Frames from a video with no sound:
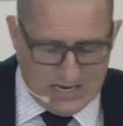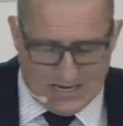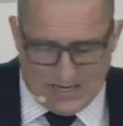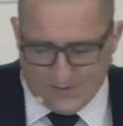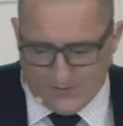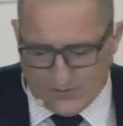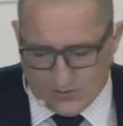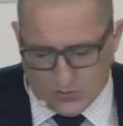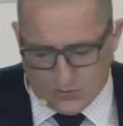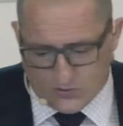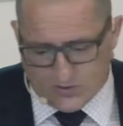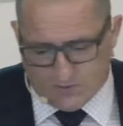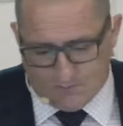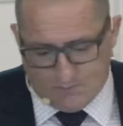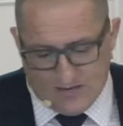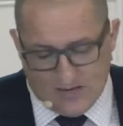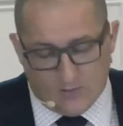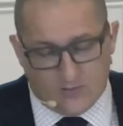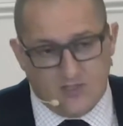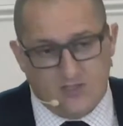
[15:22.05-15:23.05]
and those
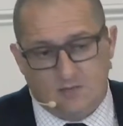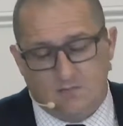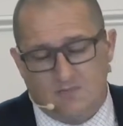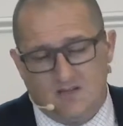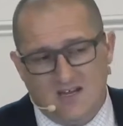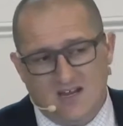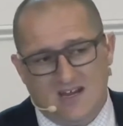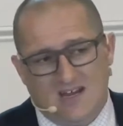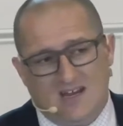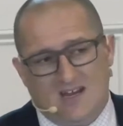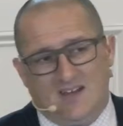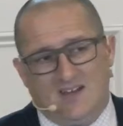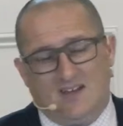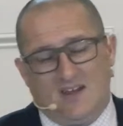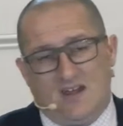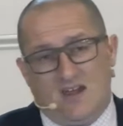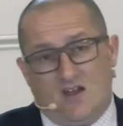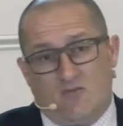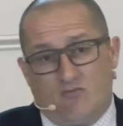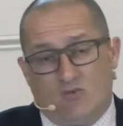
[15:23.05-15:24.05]
about him in
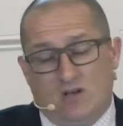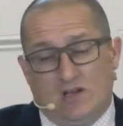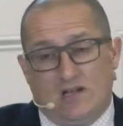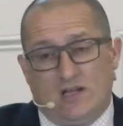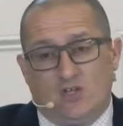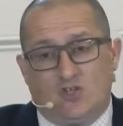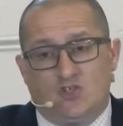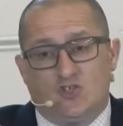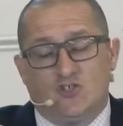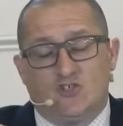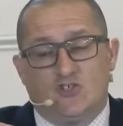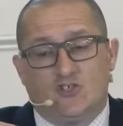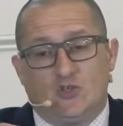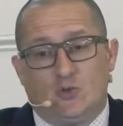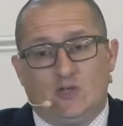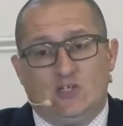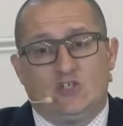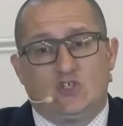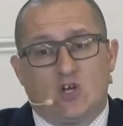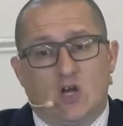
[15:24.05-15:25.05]
their relations
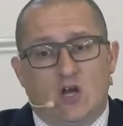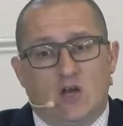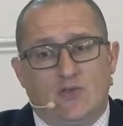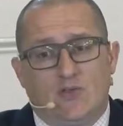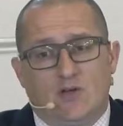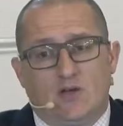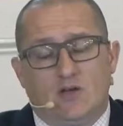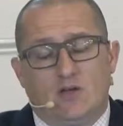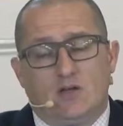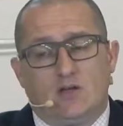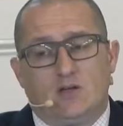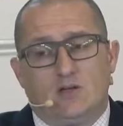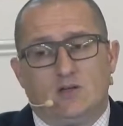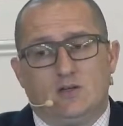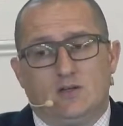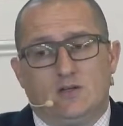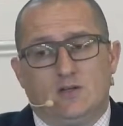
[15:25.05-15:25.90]
to each other